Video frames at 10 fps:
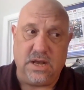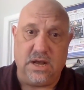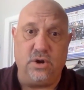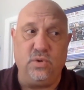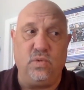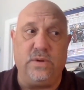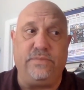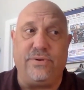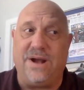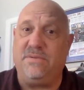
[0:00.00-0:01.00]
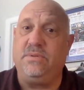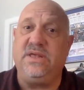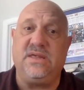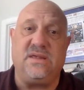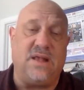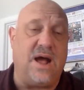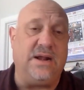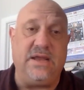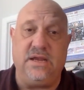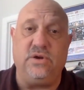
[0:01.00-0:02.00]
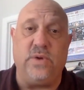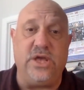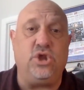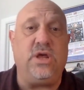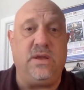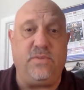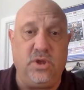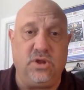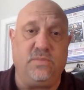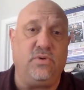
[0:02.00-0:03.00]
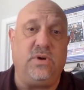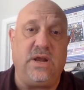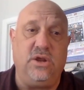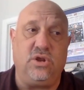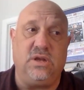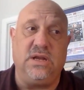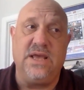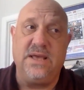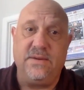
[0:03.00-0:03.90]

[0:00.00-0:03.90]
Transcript: who would probably slot into a championship rotation